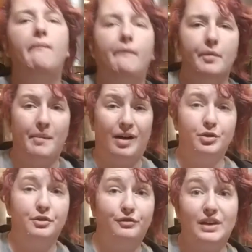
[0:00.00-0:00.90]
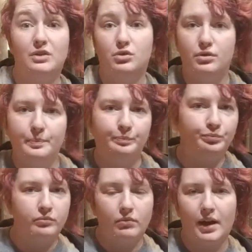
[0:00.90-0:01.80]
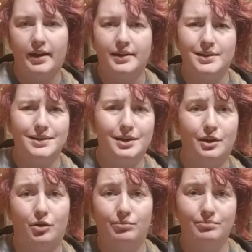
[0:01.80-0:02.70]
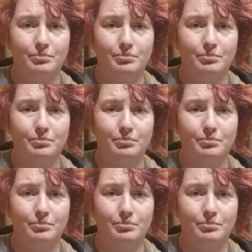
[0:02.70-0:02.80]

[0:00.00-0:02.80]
the mouth feel, as you know,